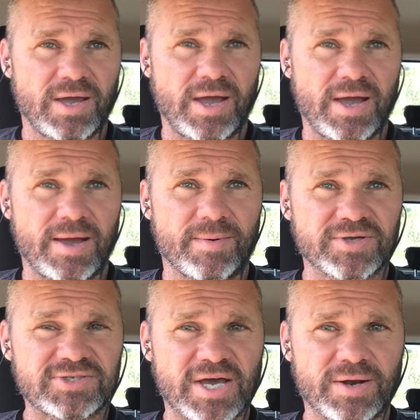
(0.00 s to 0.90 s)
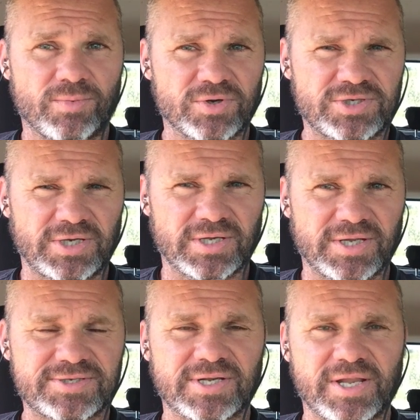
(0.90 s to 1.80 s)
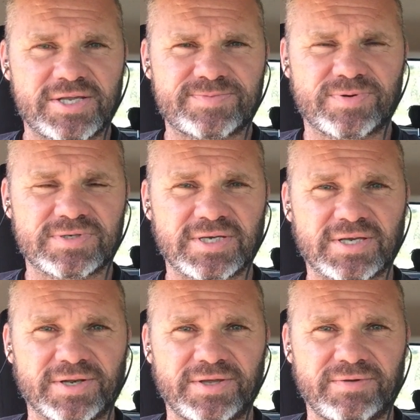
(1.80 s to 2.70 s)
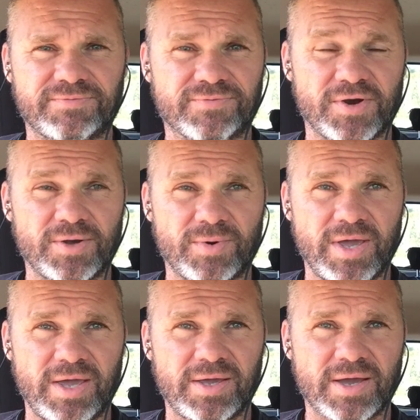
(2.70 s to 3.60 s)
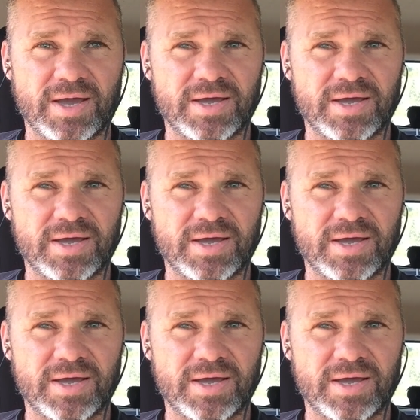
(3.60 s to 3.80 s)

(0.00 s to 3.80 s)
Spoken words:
I started watching it less and less, particularly free-to-air.